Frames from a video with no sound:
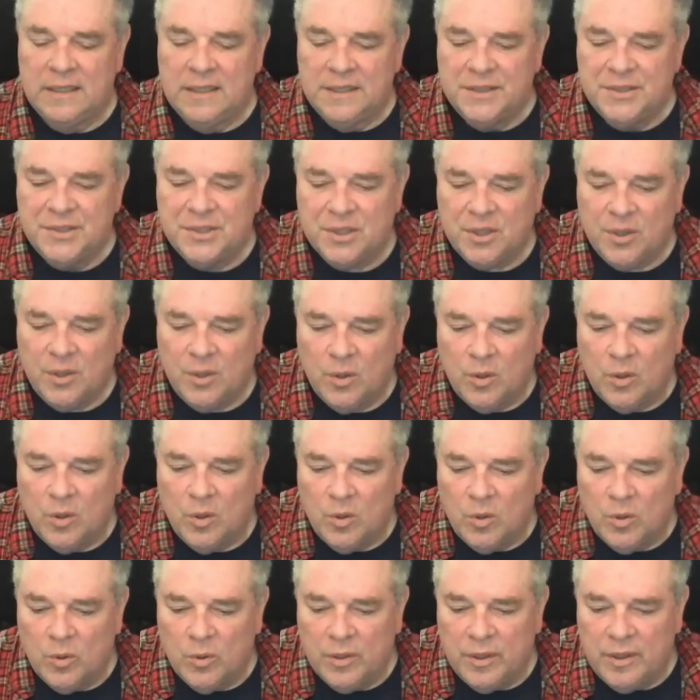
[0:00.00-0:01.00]

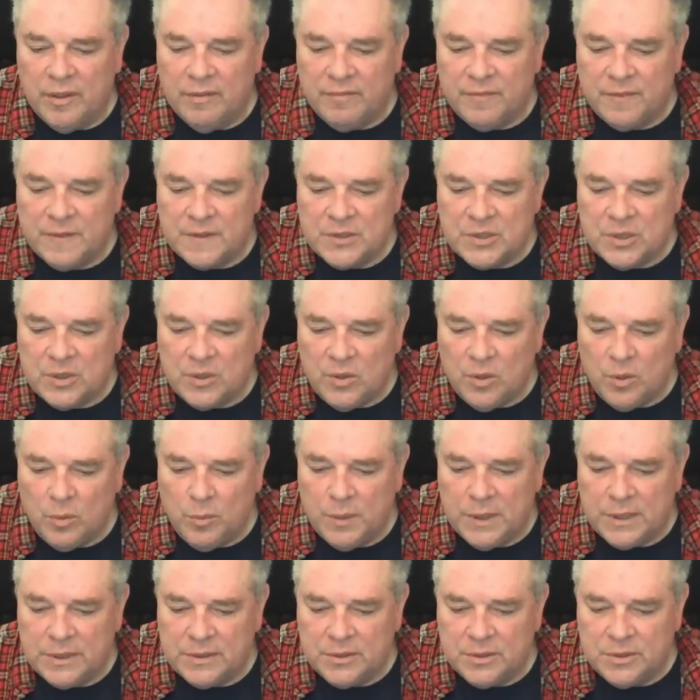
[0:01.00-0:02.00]
So if it's a little
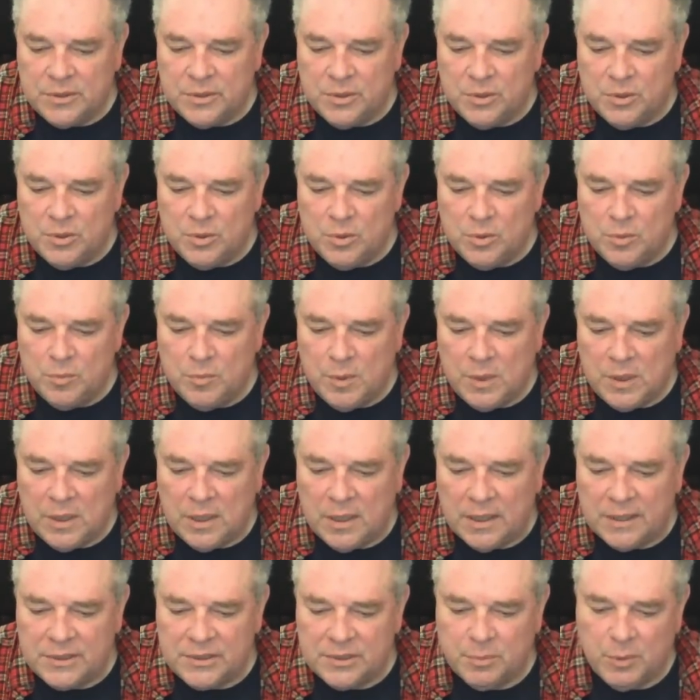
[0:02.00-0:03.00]
bit too
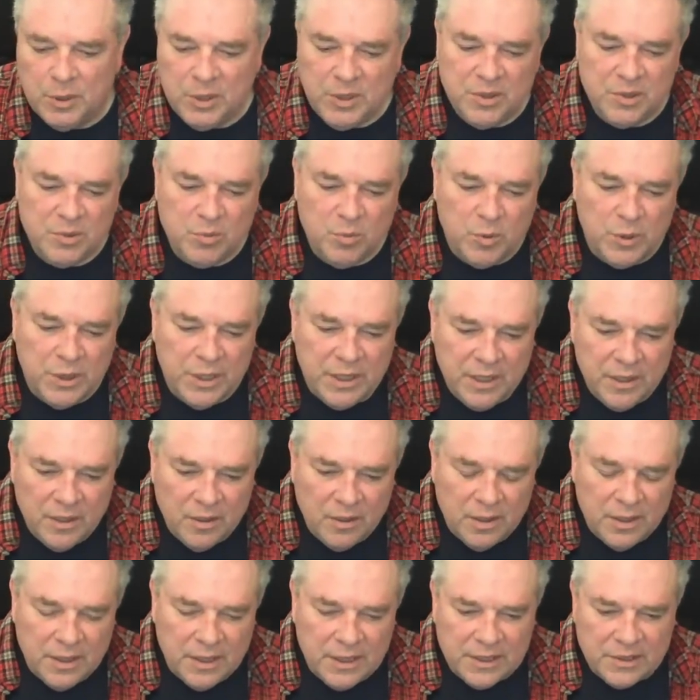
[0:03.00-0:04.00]
much, because we're
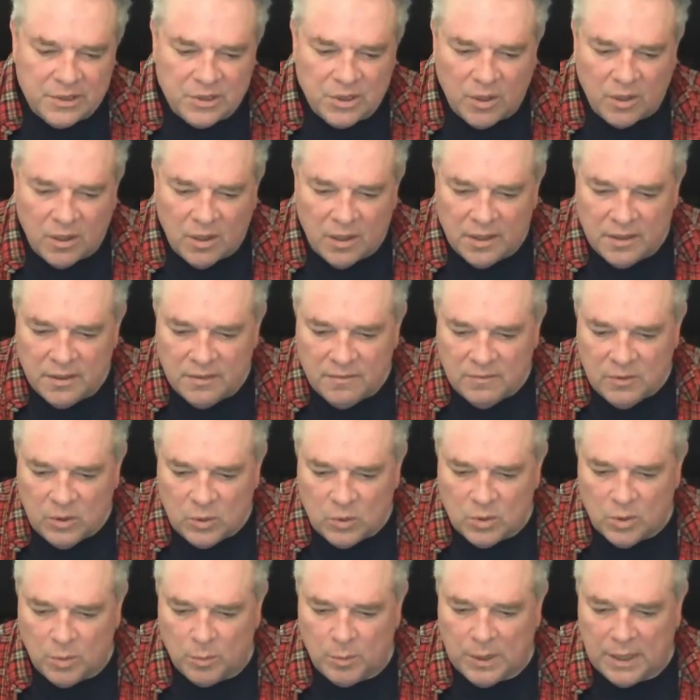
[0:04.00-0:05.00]
hearing the guitar and the
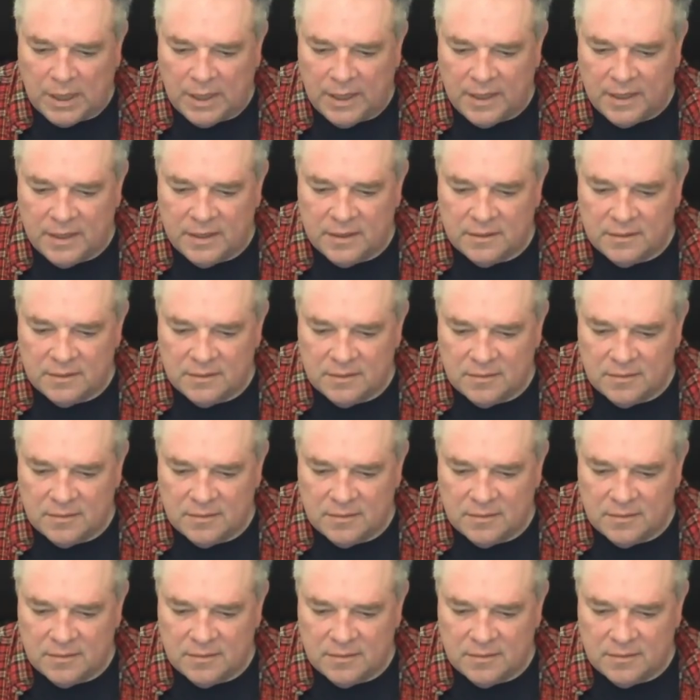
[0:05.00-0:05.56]
vocal mic